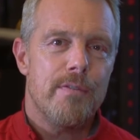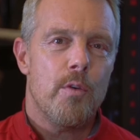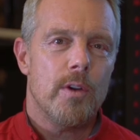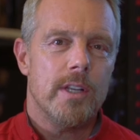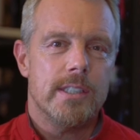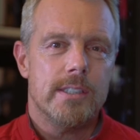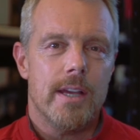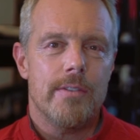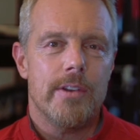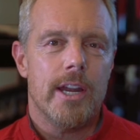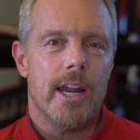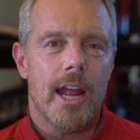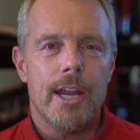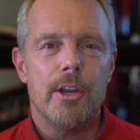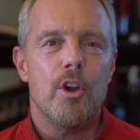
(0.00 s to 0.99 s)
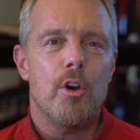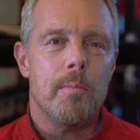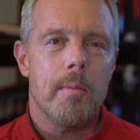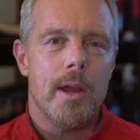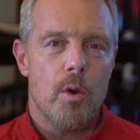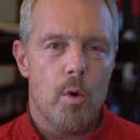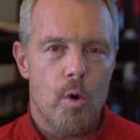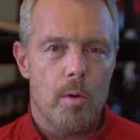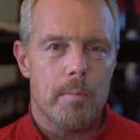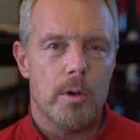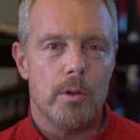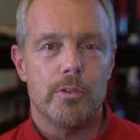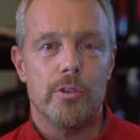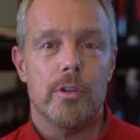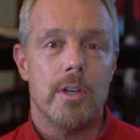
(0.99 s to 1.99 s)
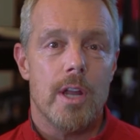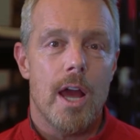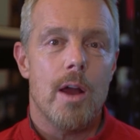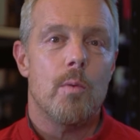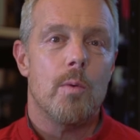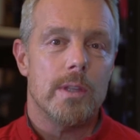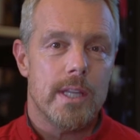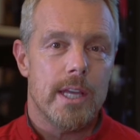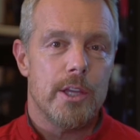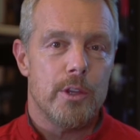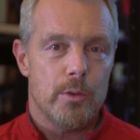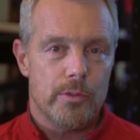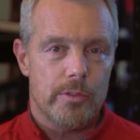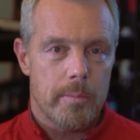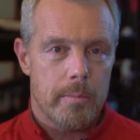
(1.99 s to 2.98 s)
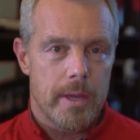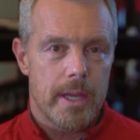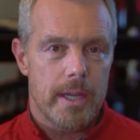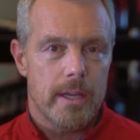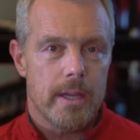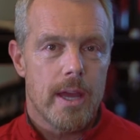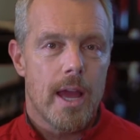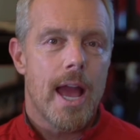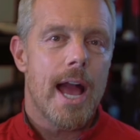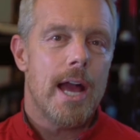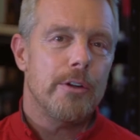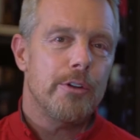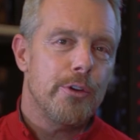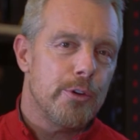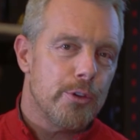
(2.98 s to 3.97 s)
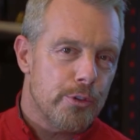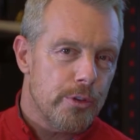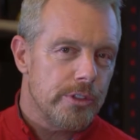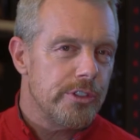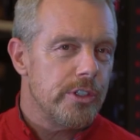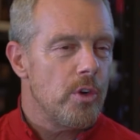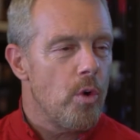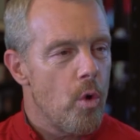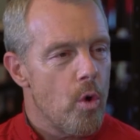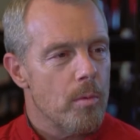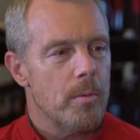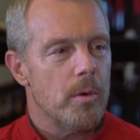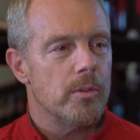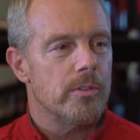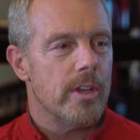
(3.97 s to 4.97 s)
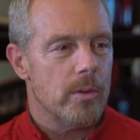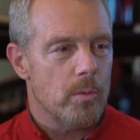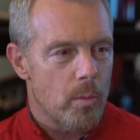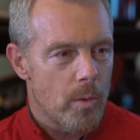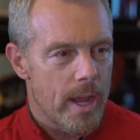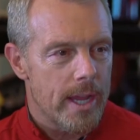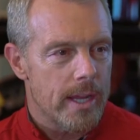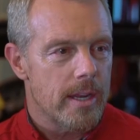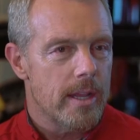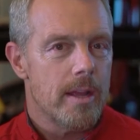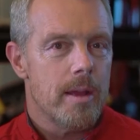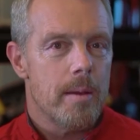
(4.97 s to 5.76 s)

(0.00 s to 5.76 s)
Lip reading: 47 and I know my hormones are not what they used to be. How do nutrition, hormones, and weight